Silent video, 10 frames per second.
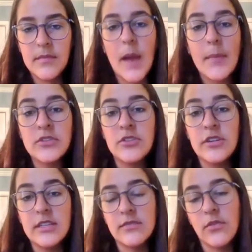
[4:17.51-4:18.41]

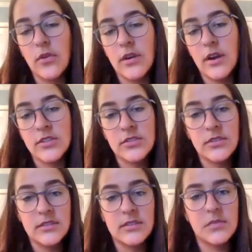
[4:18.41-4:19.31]
opportunities for our
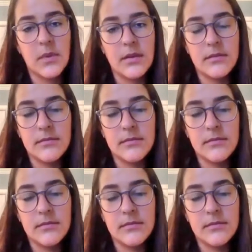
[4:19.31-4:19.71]
students as well.